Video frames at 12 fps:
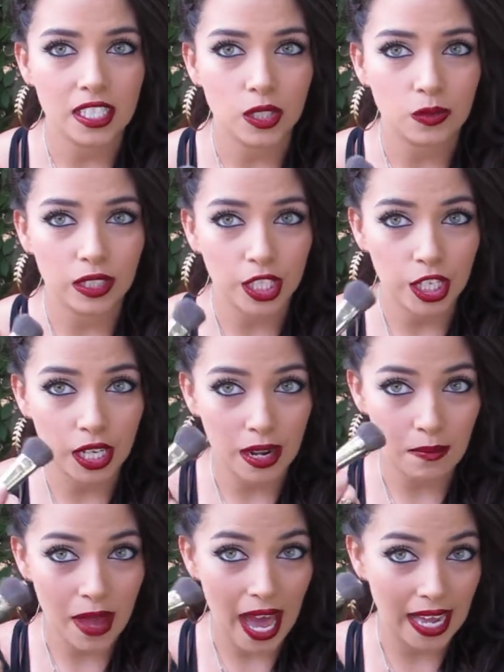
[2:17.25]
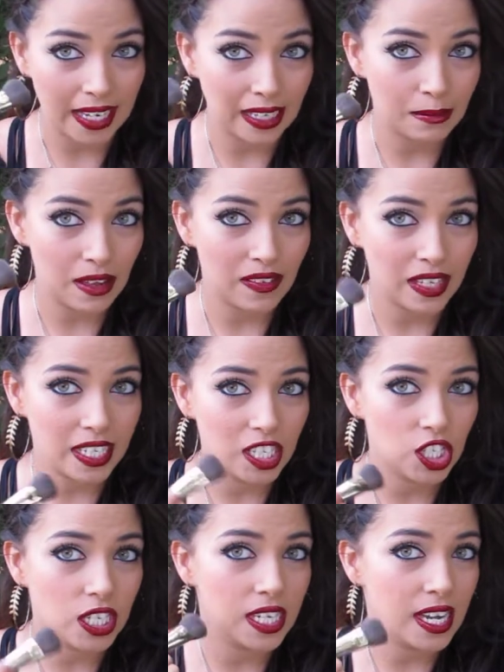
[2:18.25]
It's really good at patting in my
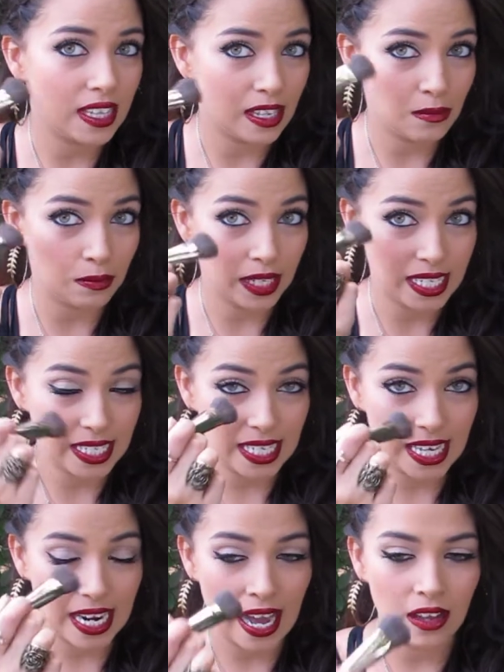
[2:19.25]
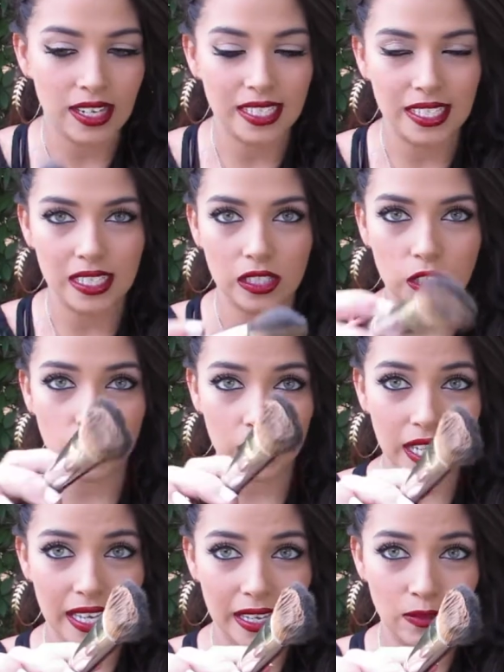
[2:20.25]
foundation and then blending it out. It doesn't look
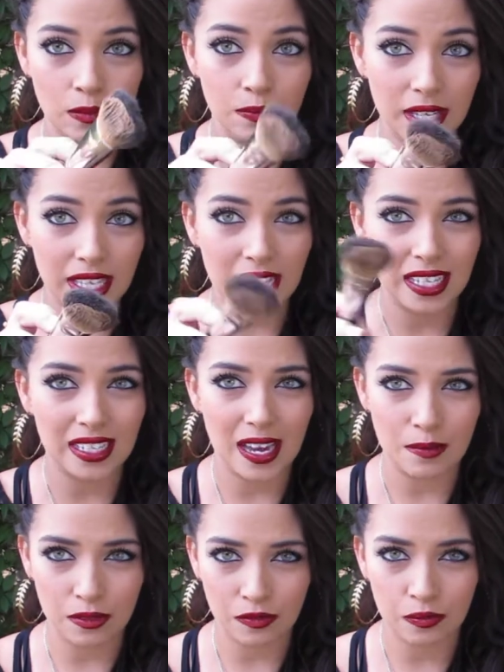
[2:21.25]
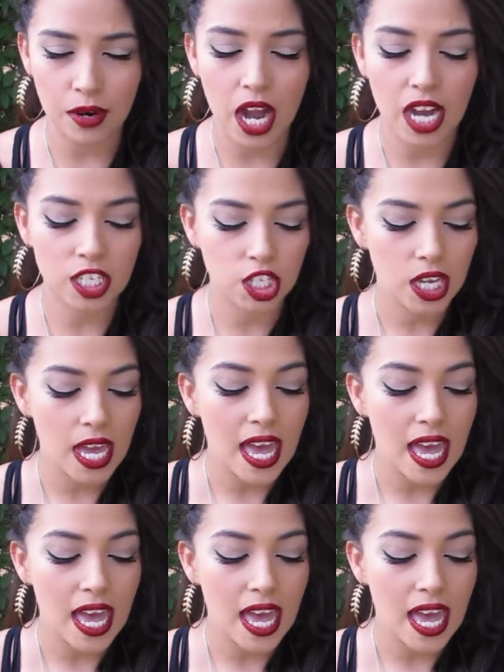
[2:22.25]
like it would be that type of brush.